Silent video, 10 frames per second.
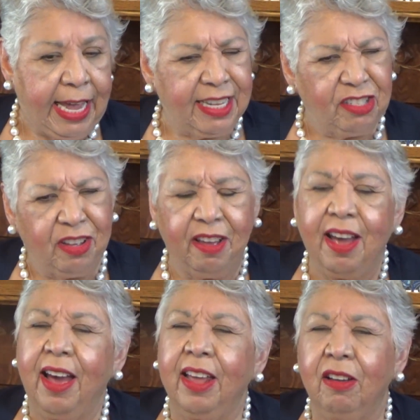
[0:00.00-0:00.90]
And so
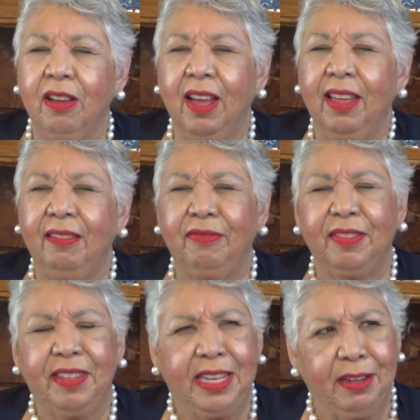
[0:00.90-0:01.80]
I
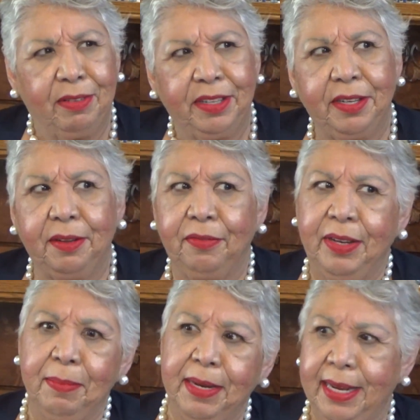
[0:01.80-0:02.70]
was thinking, well, if
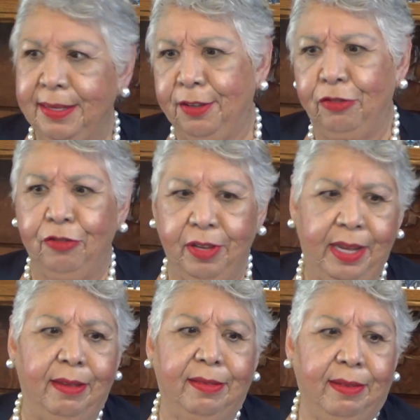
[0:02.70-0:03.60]
anybody has a
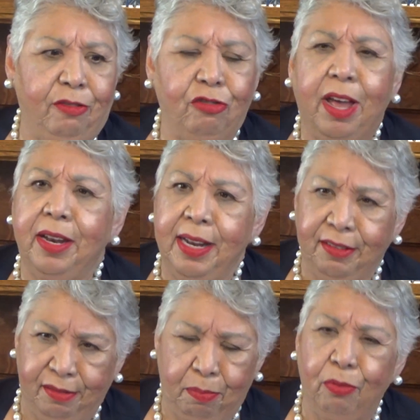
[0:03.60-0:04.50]
shot at
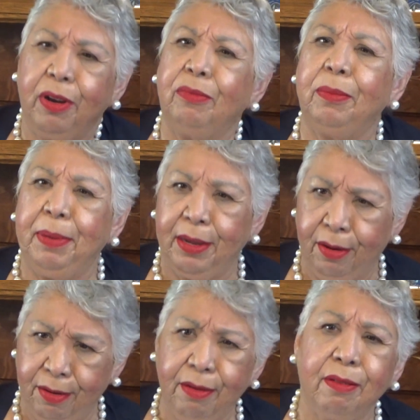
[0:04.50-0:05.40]
his support, it would be
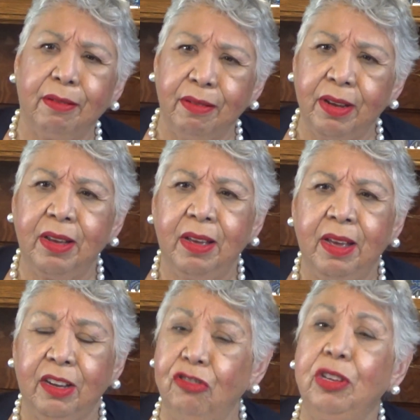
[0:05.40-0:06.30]
her,
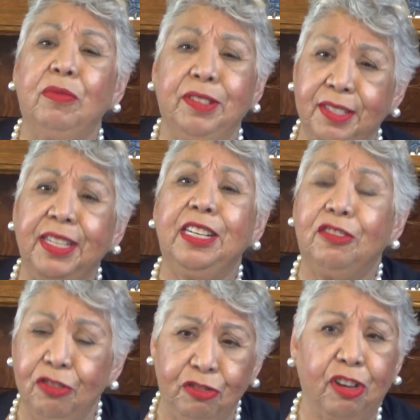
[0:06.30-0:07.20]
because she was a state
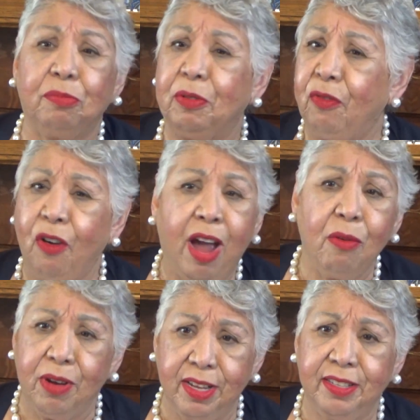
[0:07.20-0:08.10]
district judge before
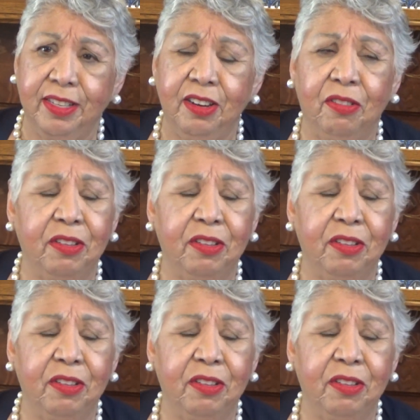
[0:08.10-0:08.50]
I was,